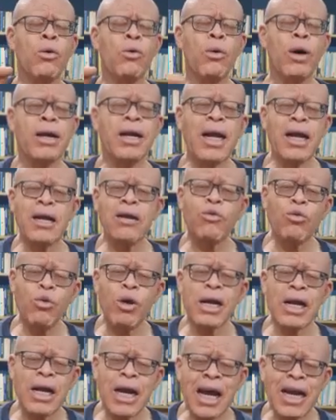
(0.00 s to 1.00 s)
Whether
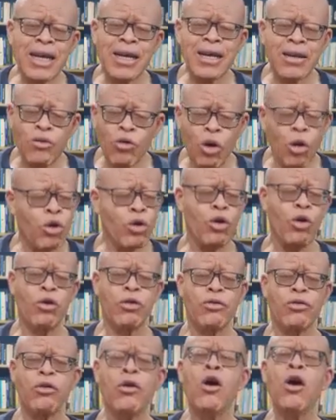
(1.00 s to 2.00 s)
we like it or
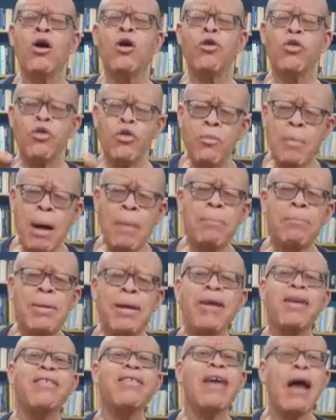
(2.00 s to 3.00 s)
not, human
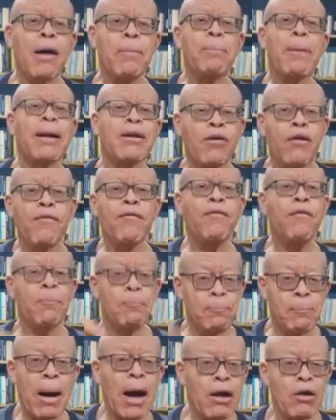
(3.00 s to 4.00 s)
beings are part of
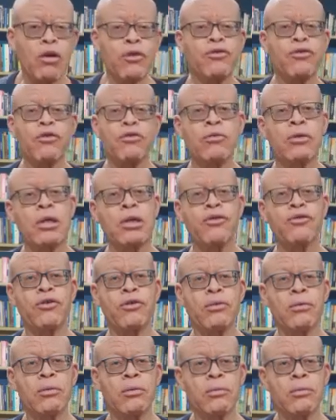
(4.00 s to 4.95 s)
biological nature.